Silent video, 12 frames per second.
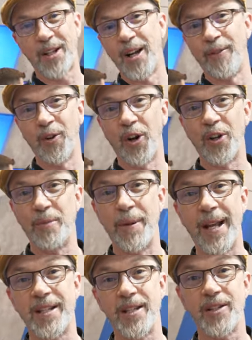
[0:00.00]
to cover all your
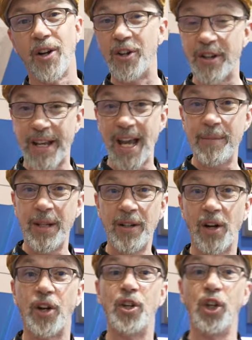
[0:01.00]
bases. Are you gaming?
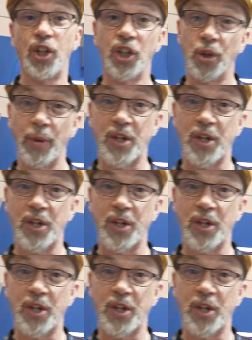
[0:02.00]
Are you looking to